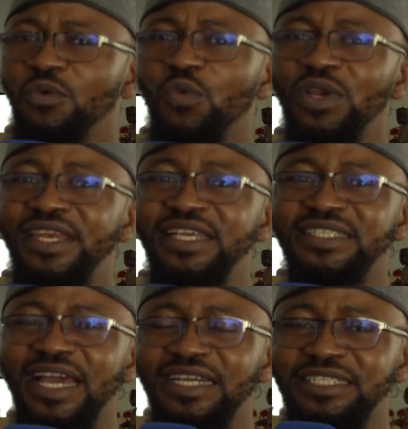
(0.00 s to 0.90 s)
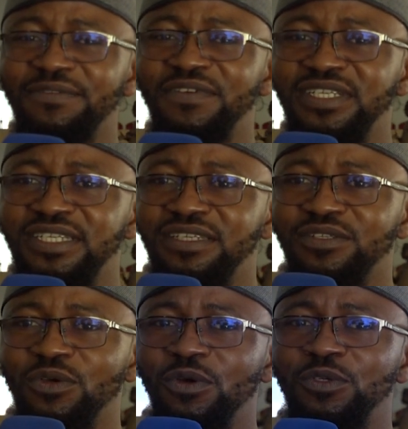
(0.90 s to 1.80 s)
will these
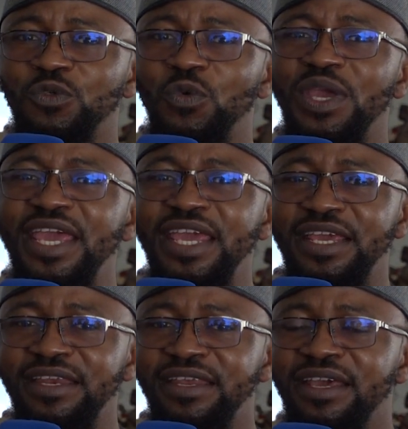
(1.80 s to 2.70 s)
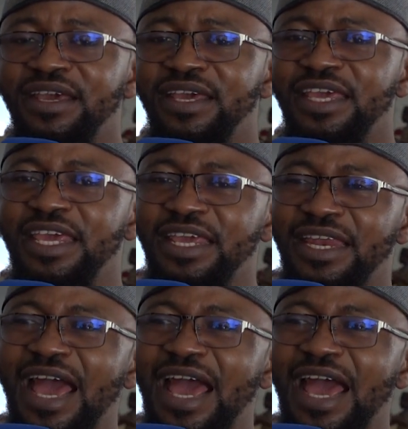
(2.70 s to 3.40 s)
activities also aid in